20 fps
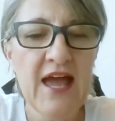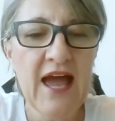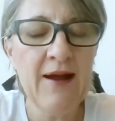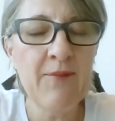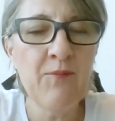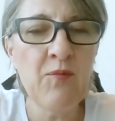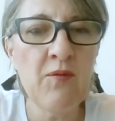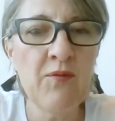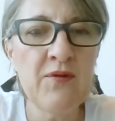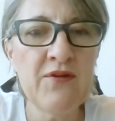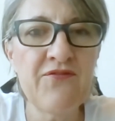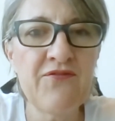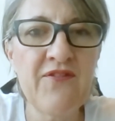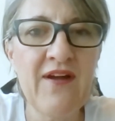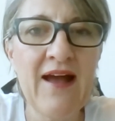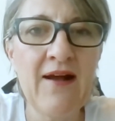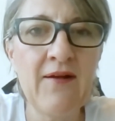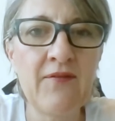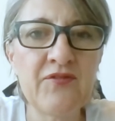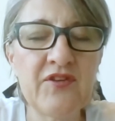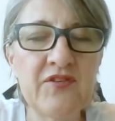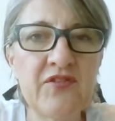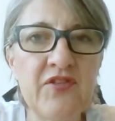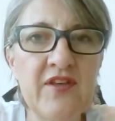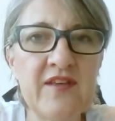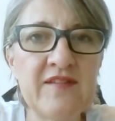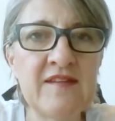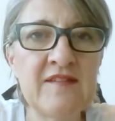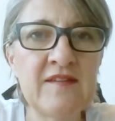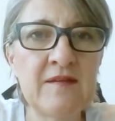And what we found is
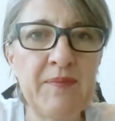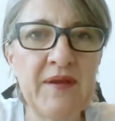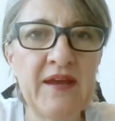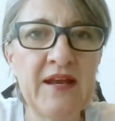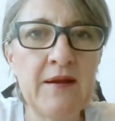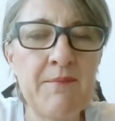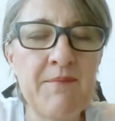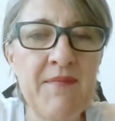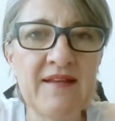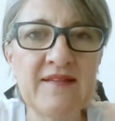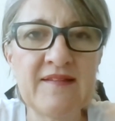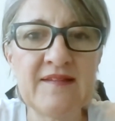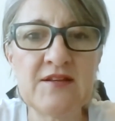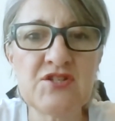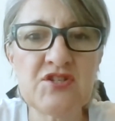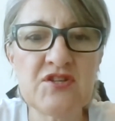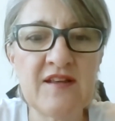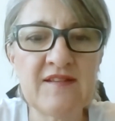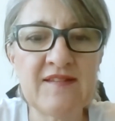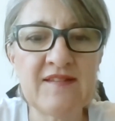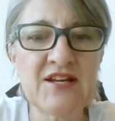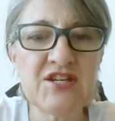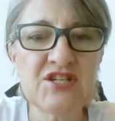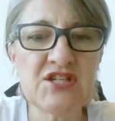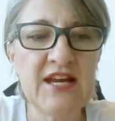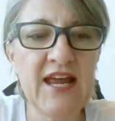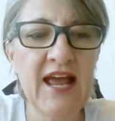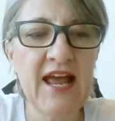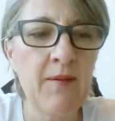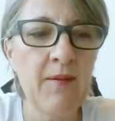this has been a message that's
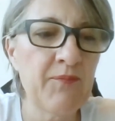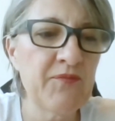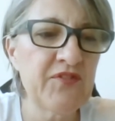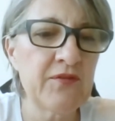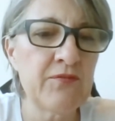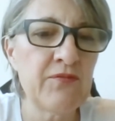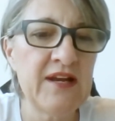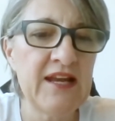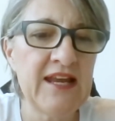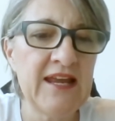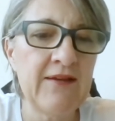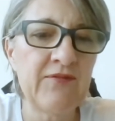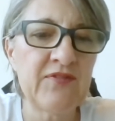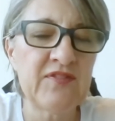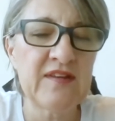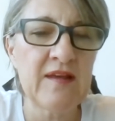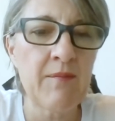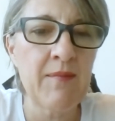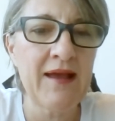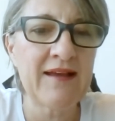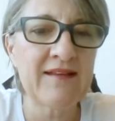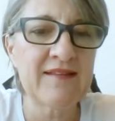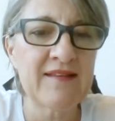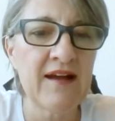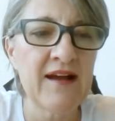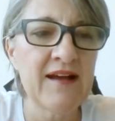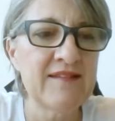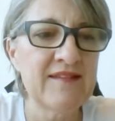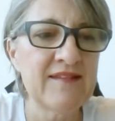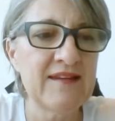actually helped to relieve some
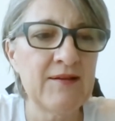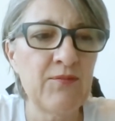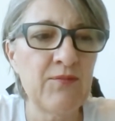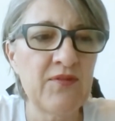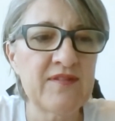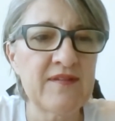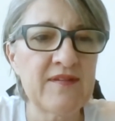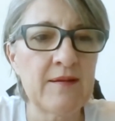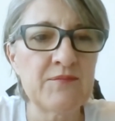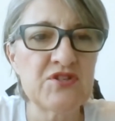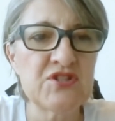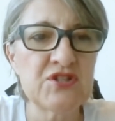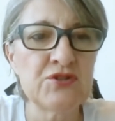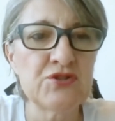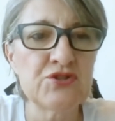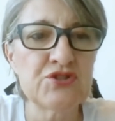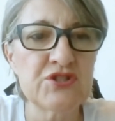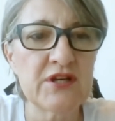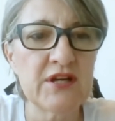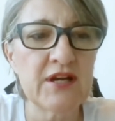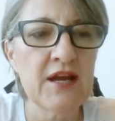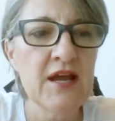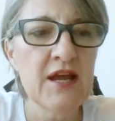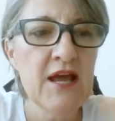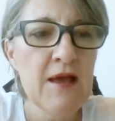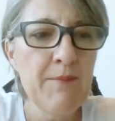anxiety with some children,